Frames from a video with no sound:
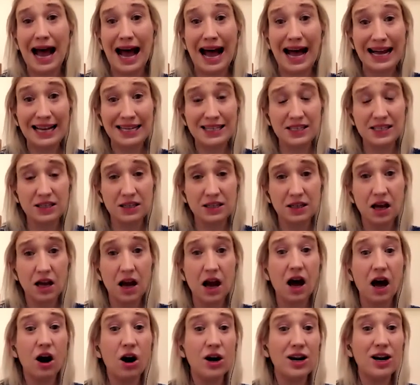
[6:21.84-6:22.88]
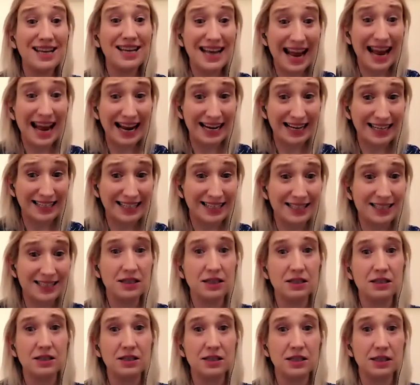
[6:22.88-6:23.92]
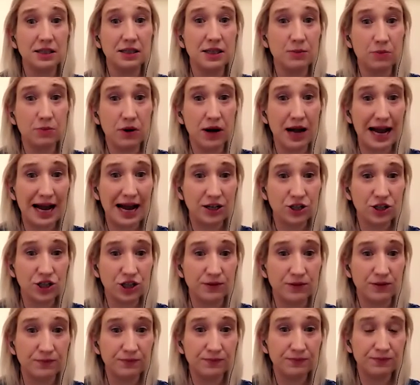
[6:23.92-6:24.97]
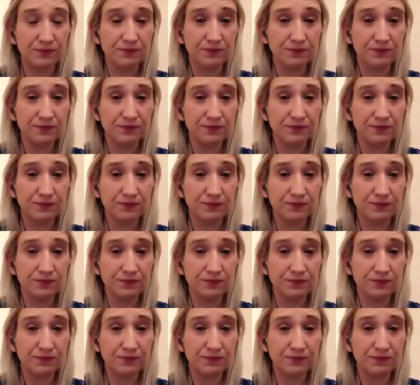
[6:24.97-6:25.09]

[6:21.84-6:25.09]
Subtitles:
at our next deliberate action.